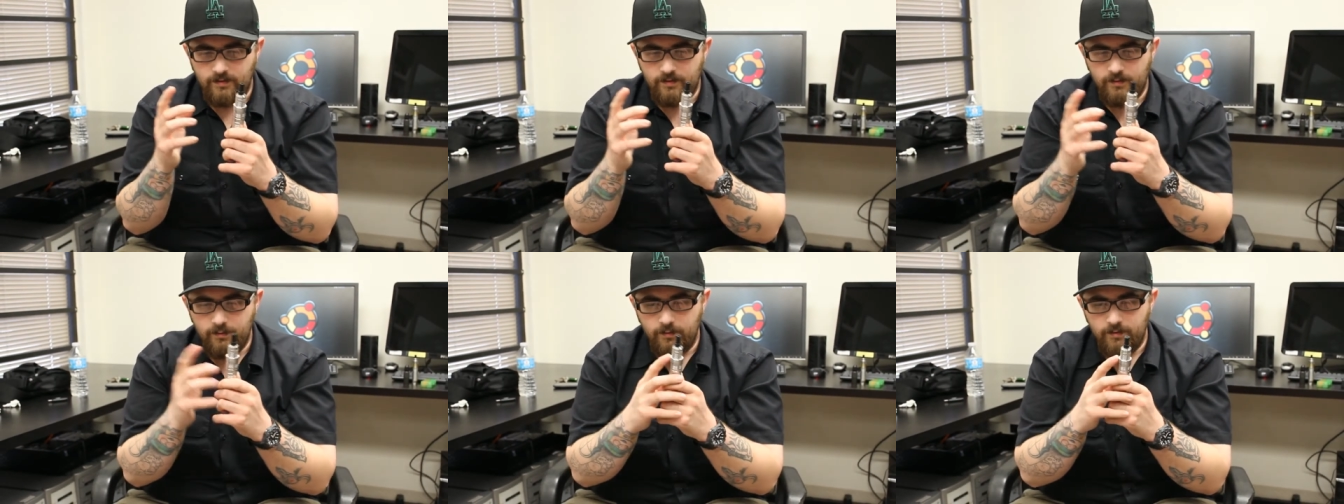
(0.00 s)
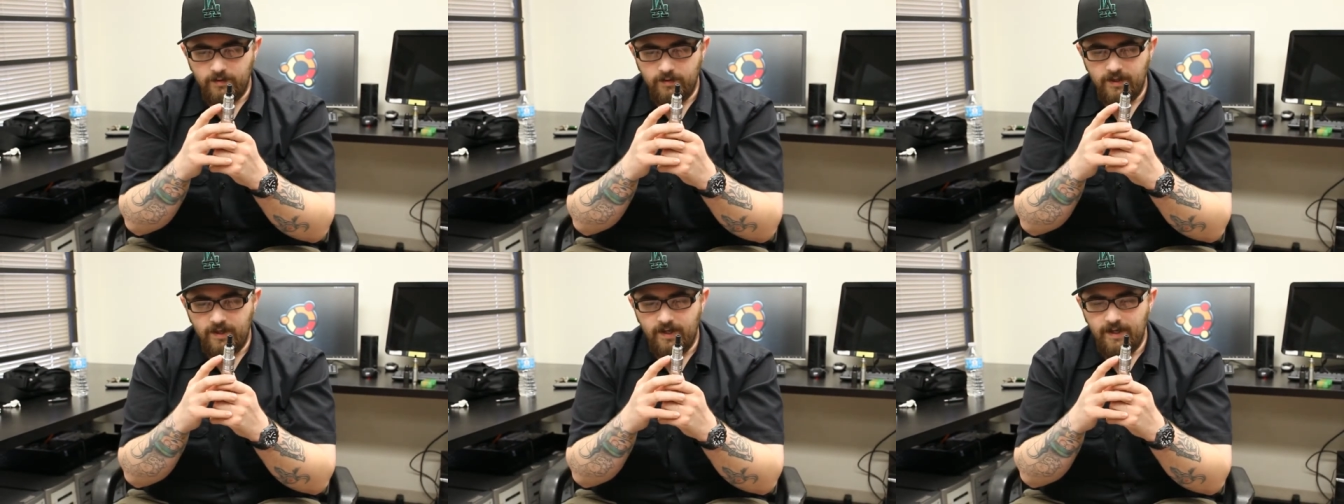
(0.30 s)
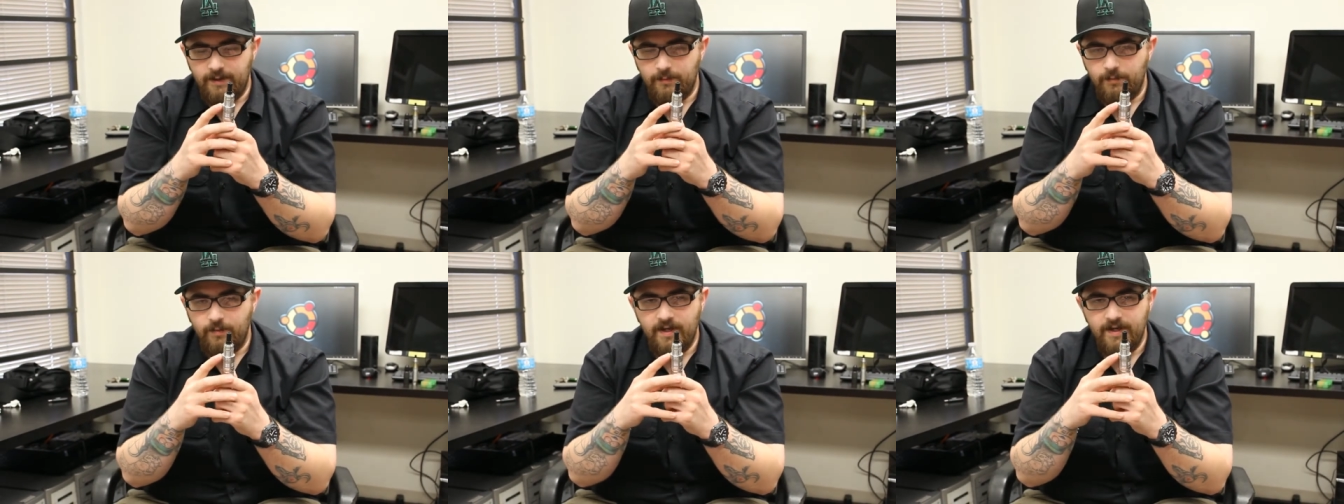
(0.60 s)
dual
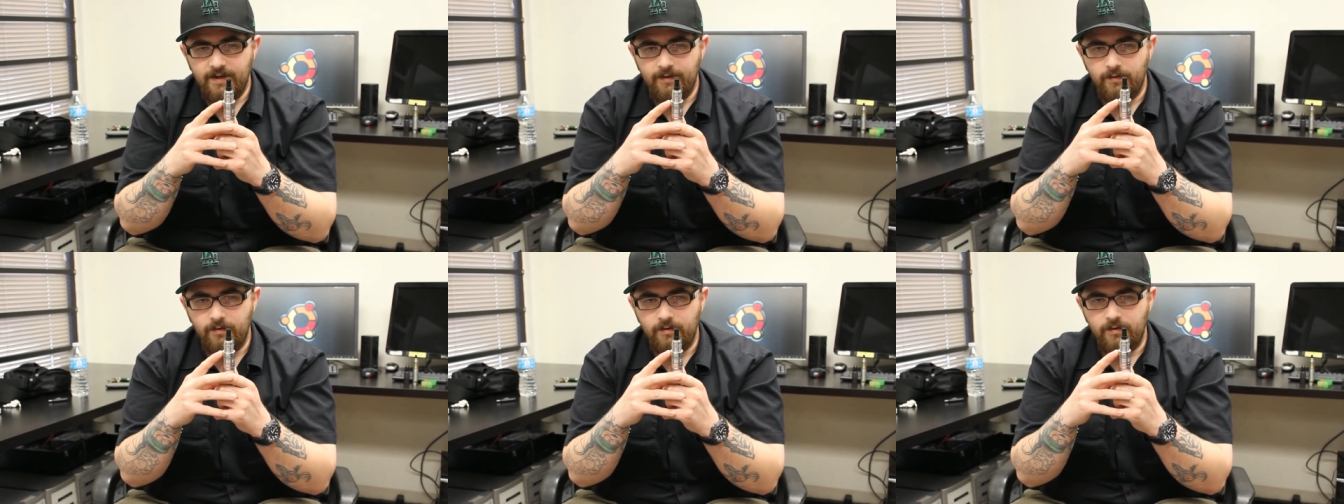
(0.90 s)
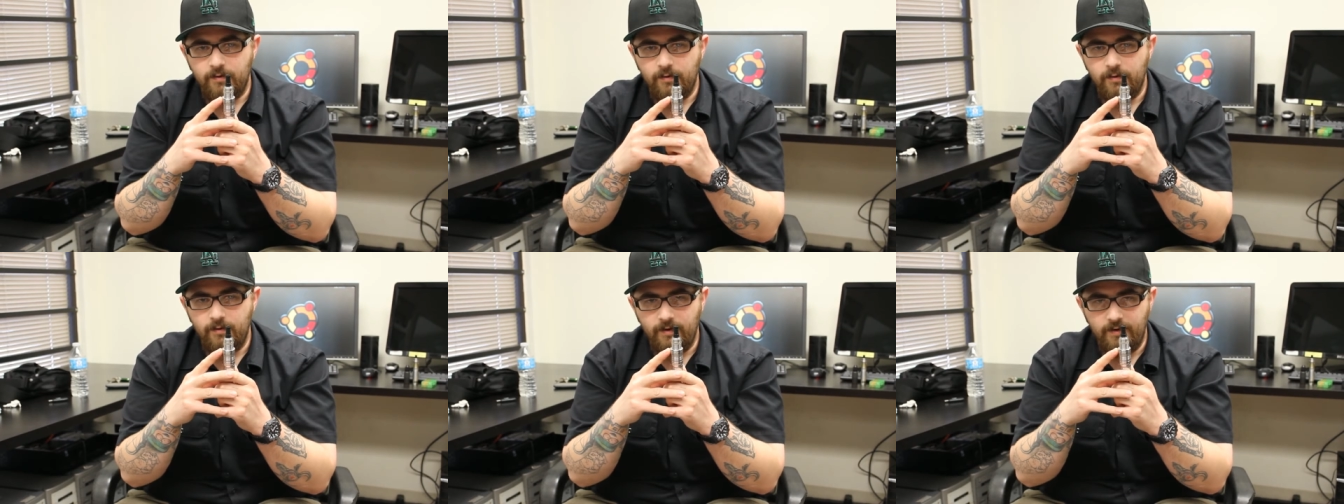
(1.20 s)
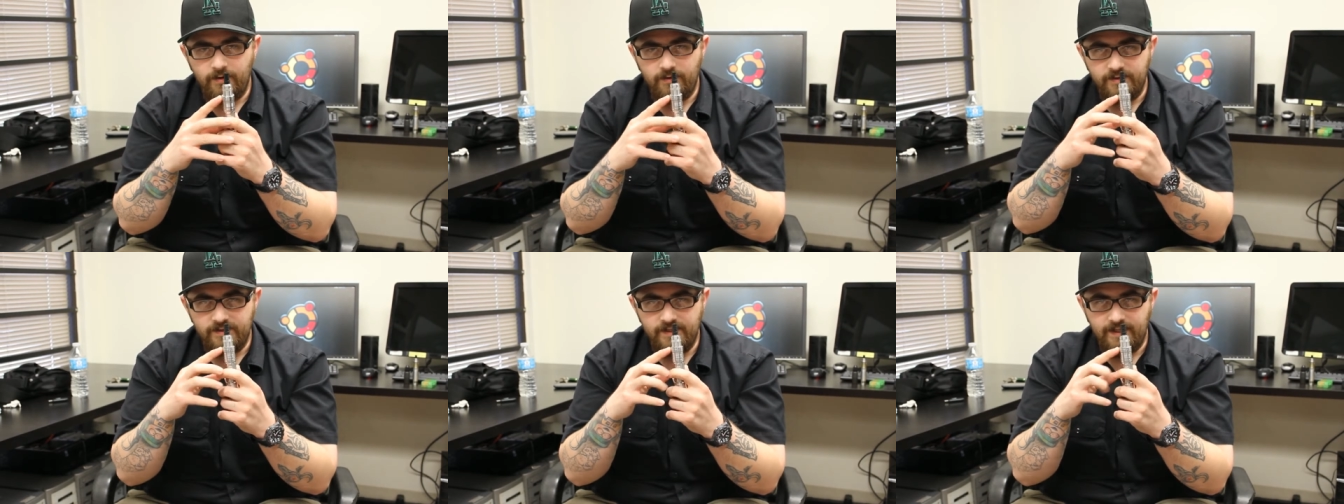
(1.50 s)
cotton micro
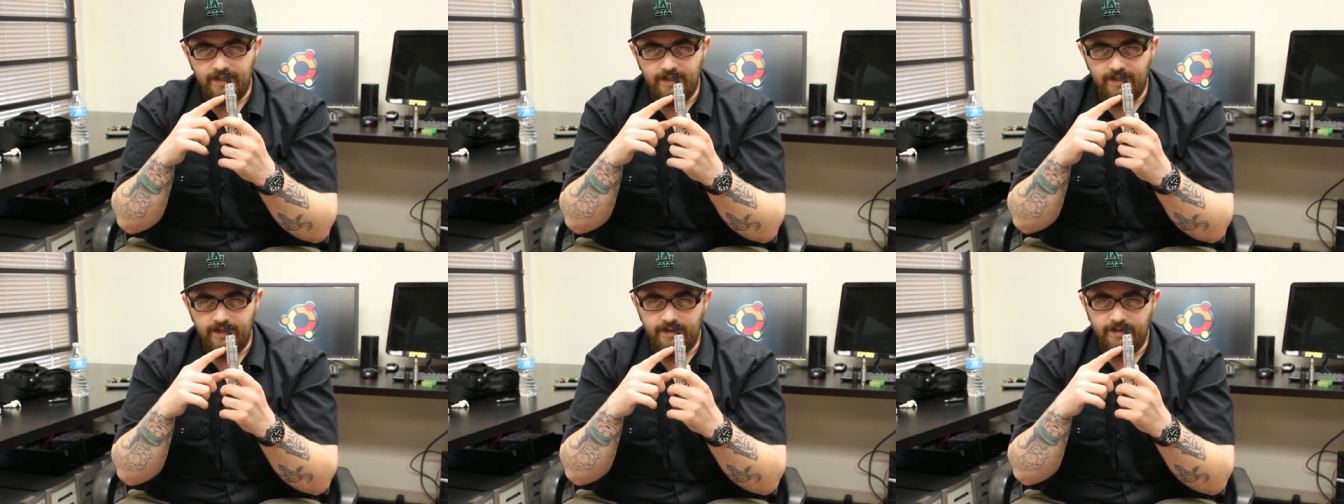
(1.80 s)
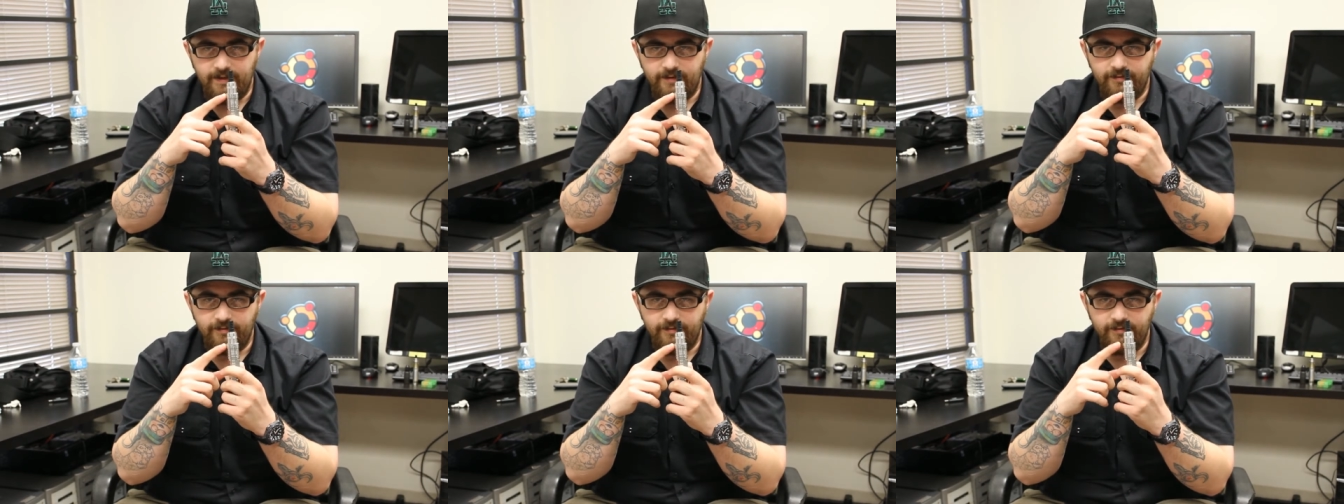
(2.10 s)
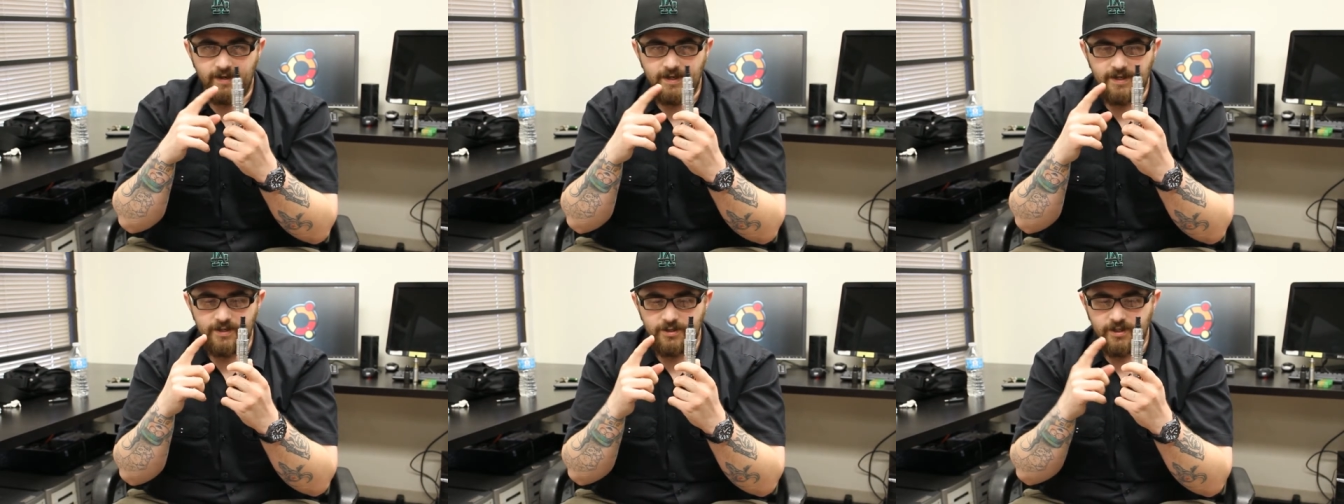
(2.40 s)
coils. I got a
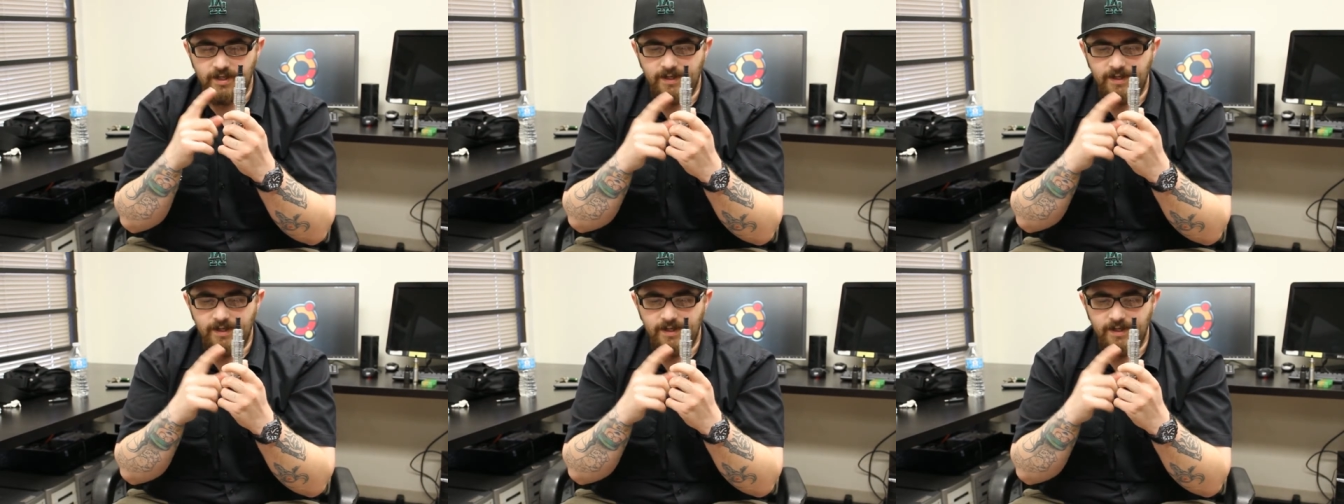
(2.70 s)
fresh